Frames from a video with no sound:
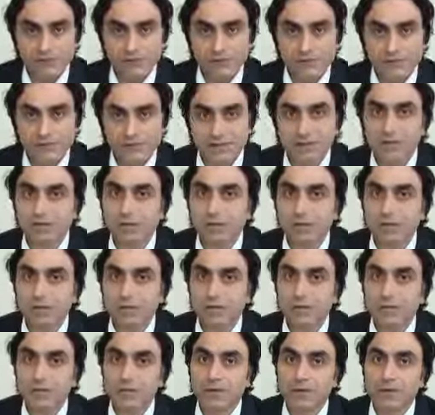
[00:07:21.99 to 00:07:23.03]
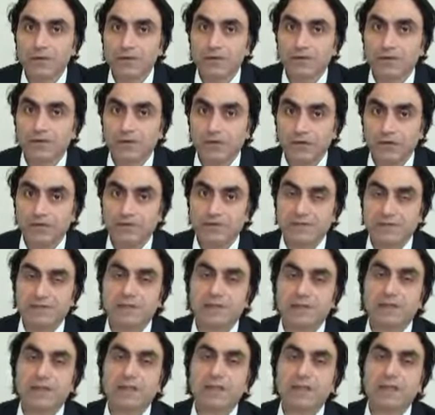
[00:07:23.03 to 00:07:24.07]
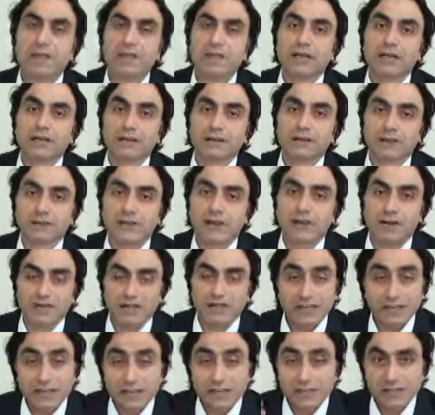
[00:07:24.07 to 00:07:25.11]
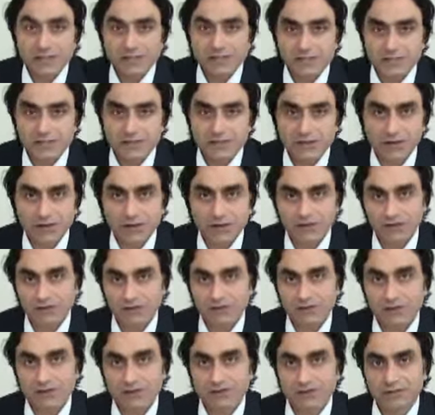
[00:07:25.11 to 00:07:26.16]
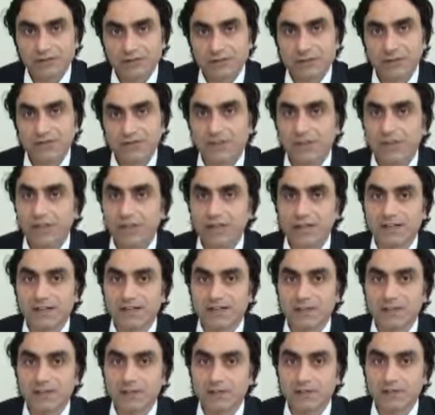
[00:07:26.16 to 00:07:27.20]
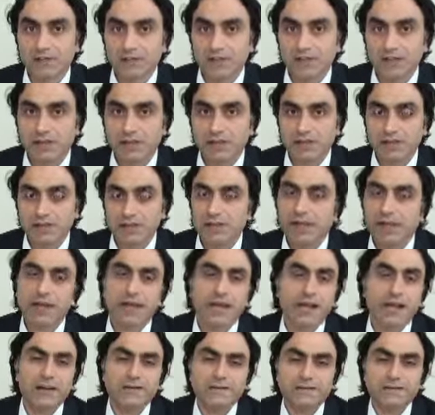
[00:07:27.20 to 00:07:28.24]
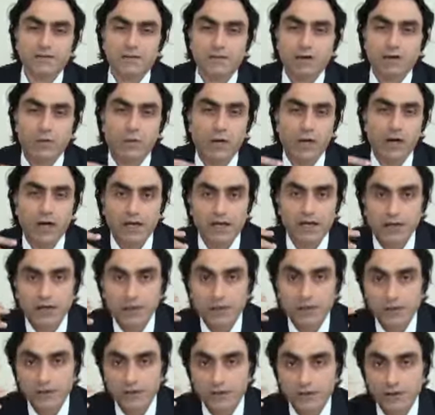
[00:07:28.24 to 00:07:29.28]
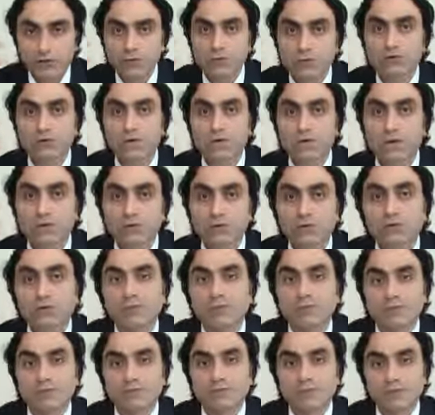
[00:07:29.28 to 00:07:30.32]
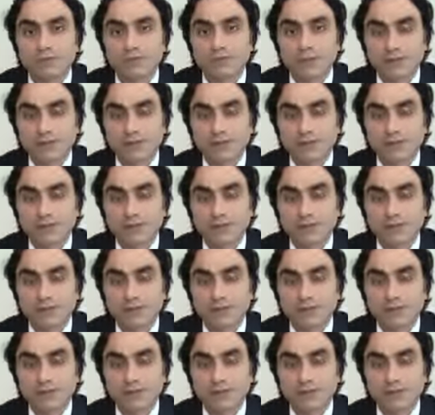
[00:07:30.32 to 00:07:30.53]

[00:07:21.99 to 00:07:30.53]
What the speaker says: sinful person without any concern toward Allah Azza wa Jal, then after a while you will lose